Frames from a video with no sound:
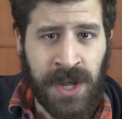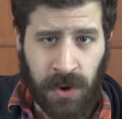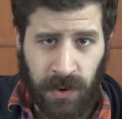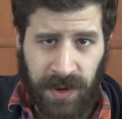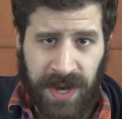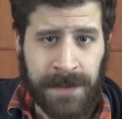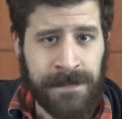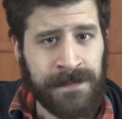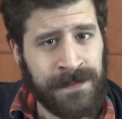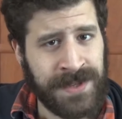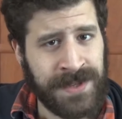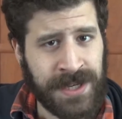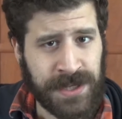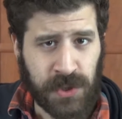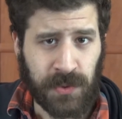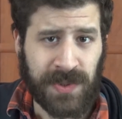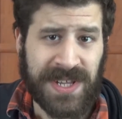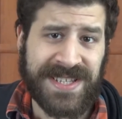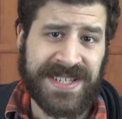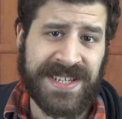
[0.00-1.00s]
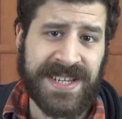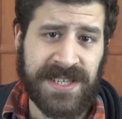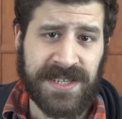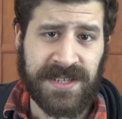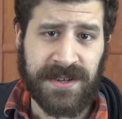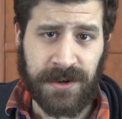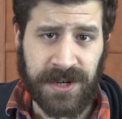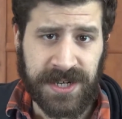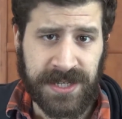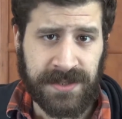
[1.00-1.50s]
Okay, so let's get
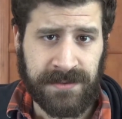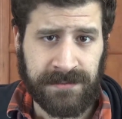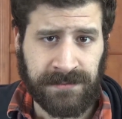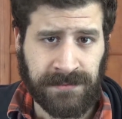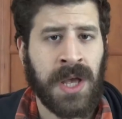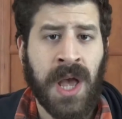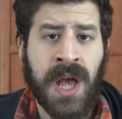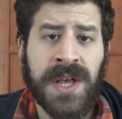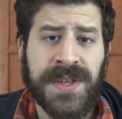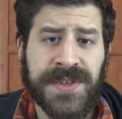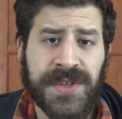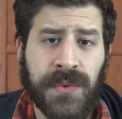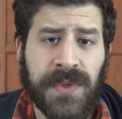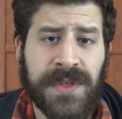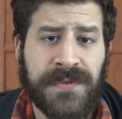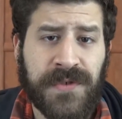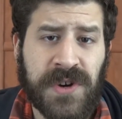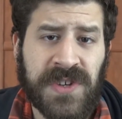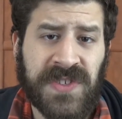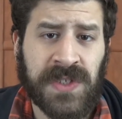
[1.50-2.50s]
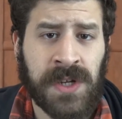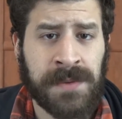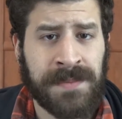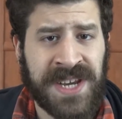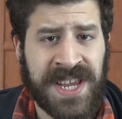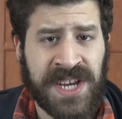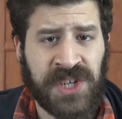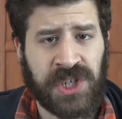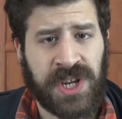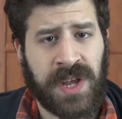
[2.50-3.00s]
started. So the first
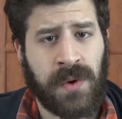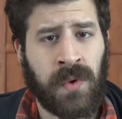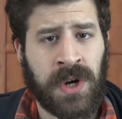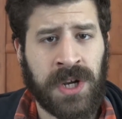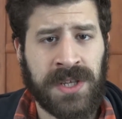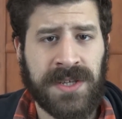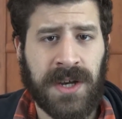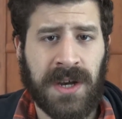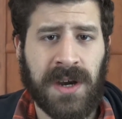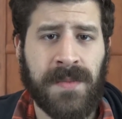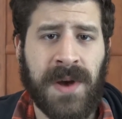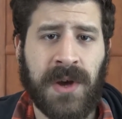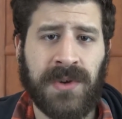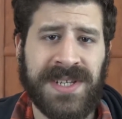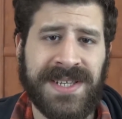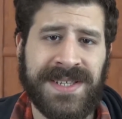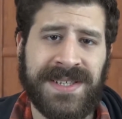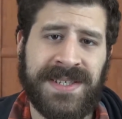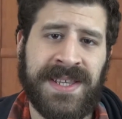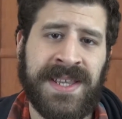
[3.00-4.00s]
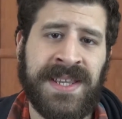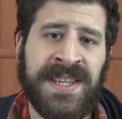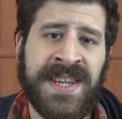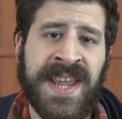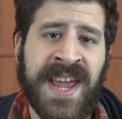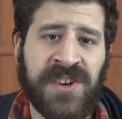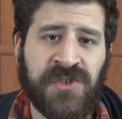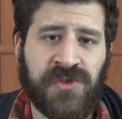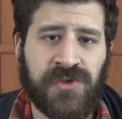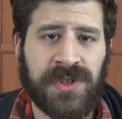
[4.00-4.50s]
combination I want to talk about is
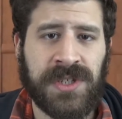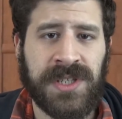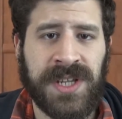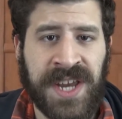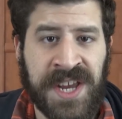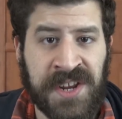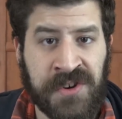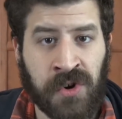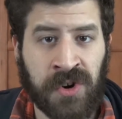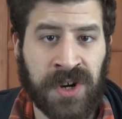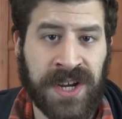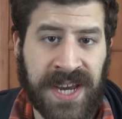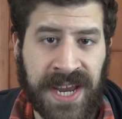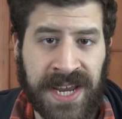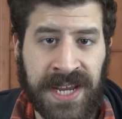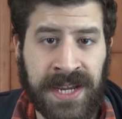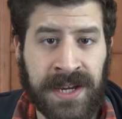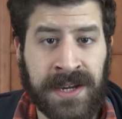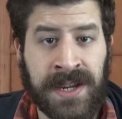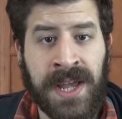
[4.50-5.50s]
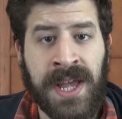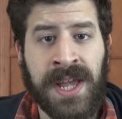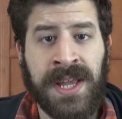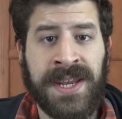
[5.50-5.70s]
natural inorganic.